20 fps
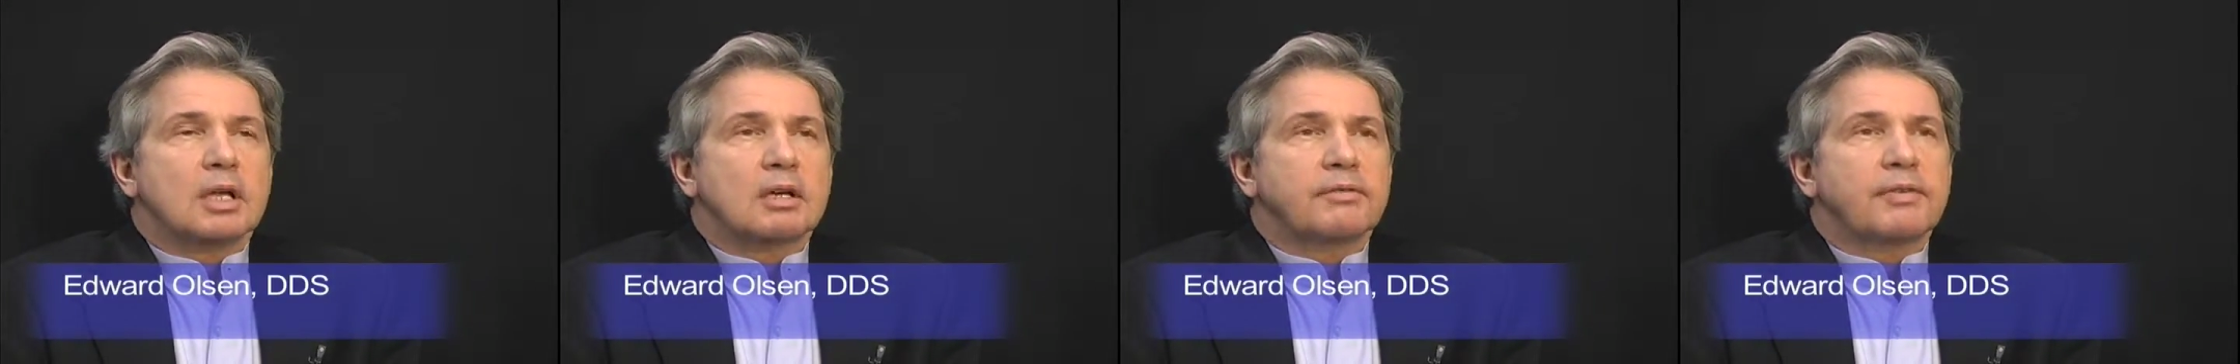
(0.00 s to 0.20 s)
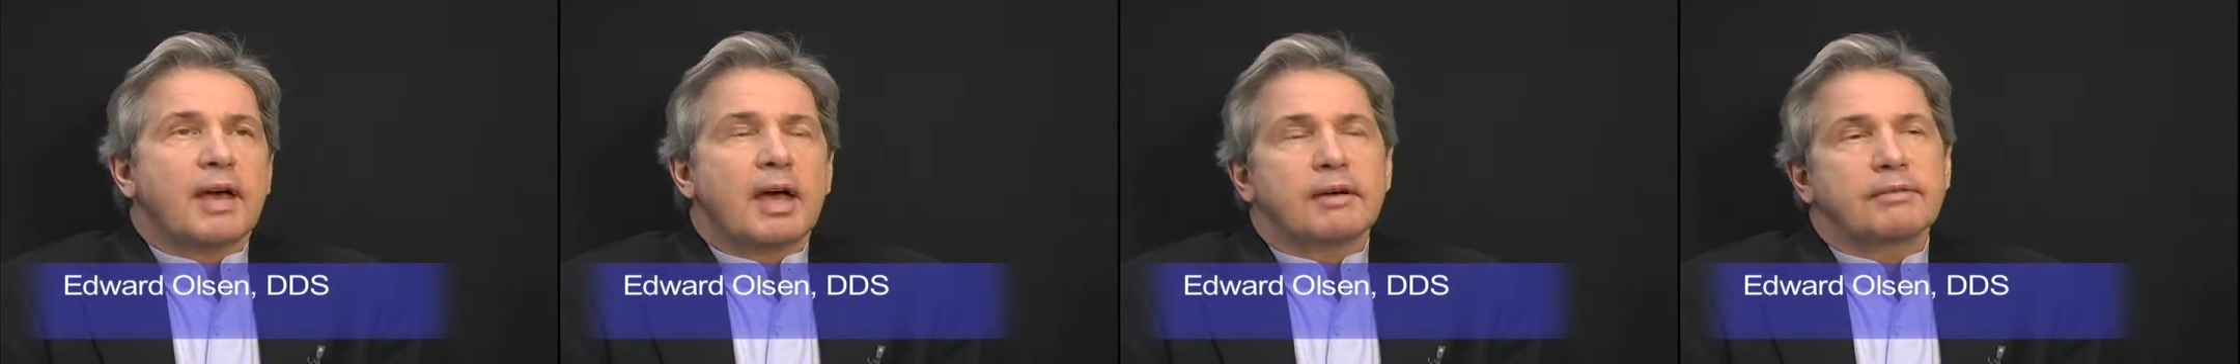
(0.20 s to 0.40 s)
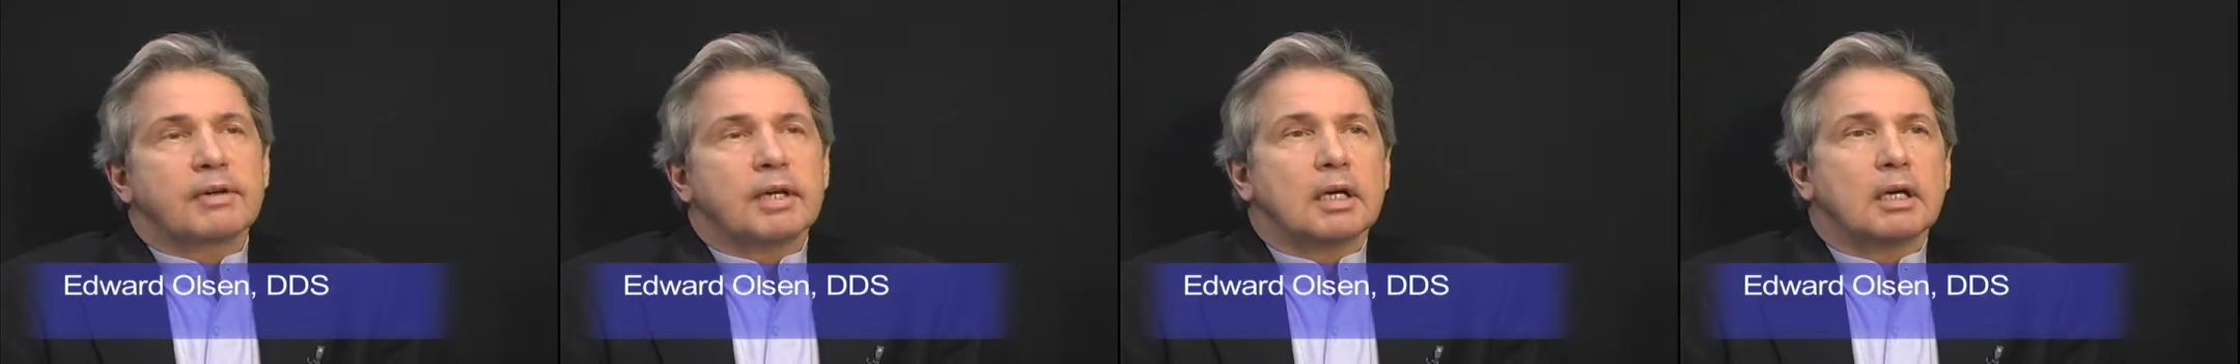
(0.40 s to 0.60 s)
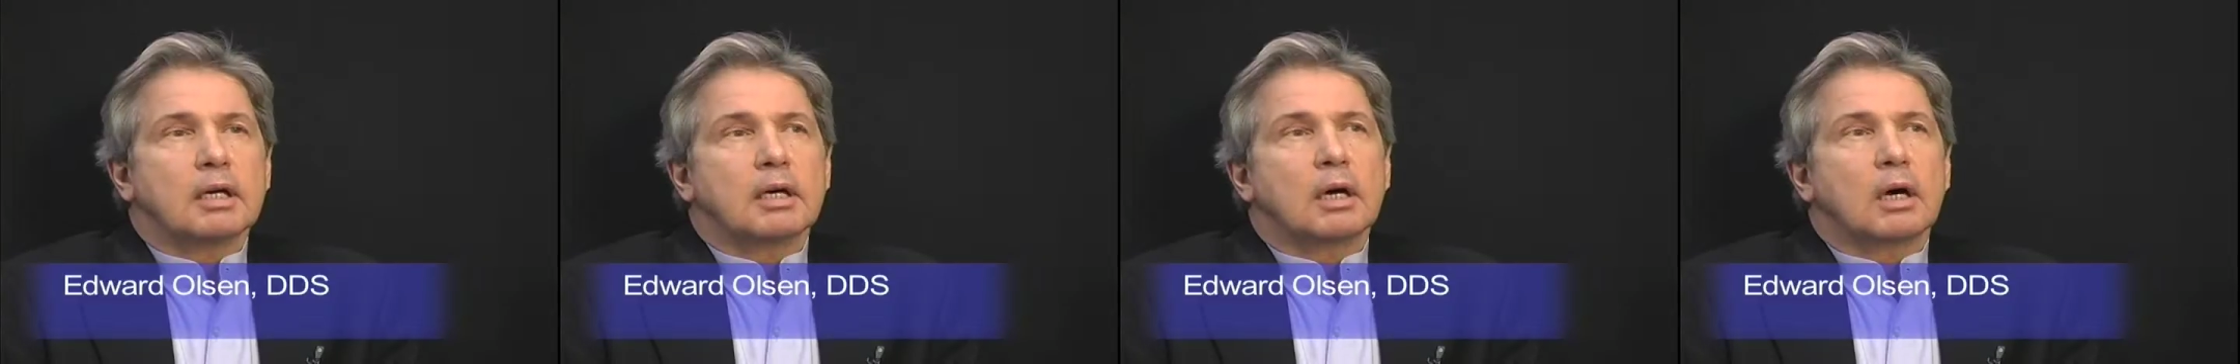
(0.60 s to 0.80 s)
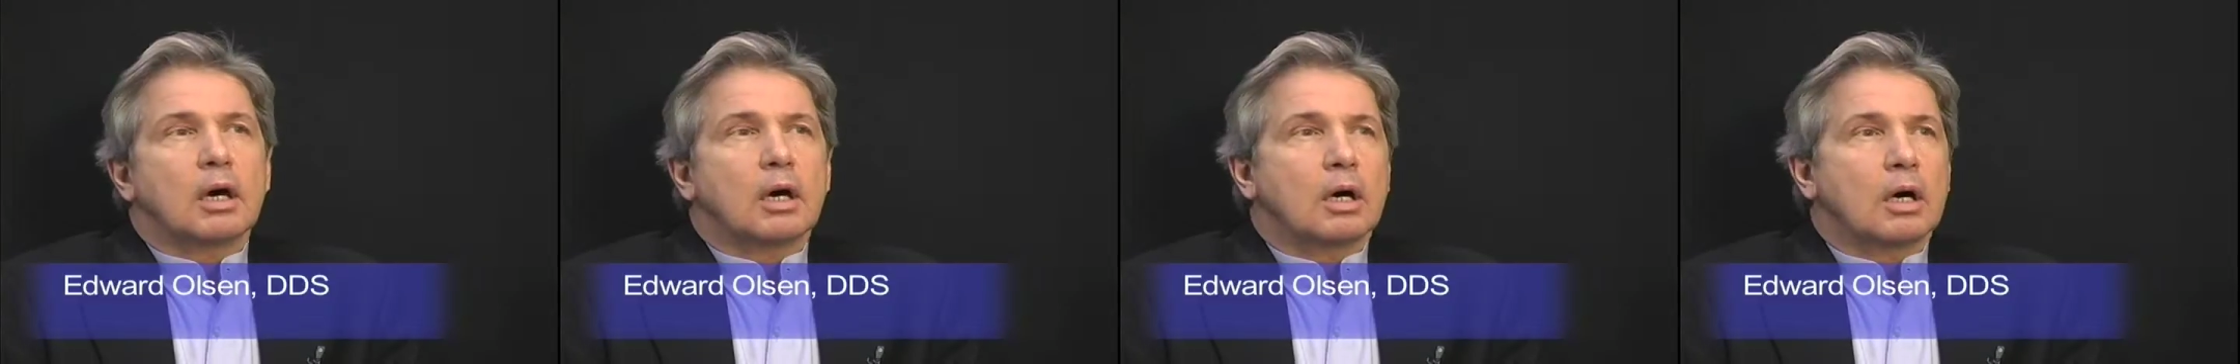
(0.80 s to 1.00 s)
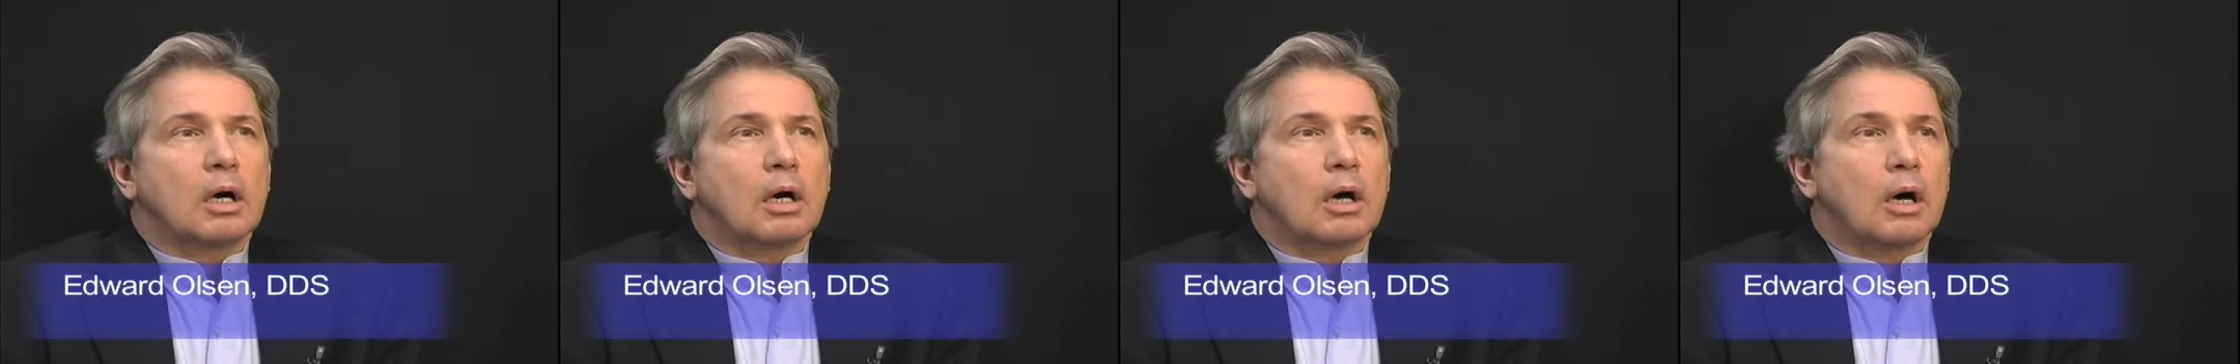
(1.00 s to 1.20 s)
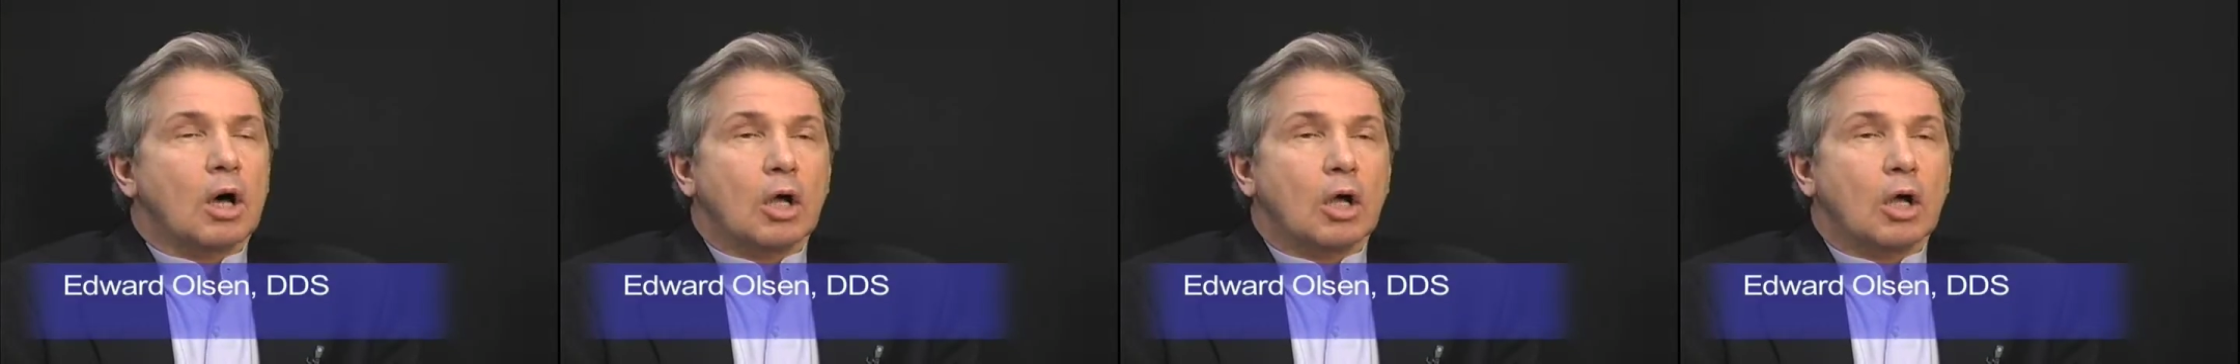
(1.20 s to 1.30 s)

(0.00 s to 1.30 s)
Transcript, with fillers: of having uh,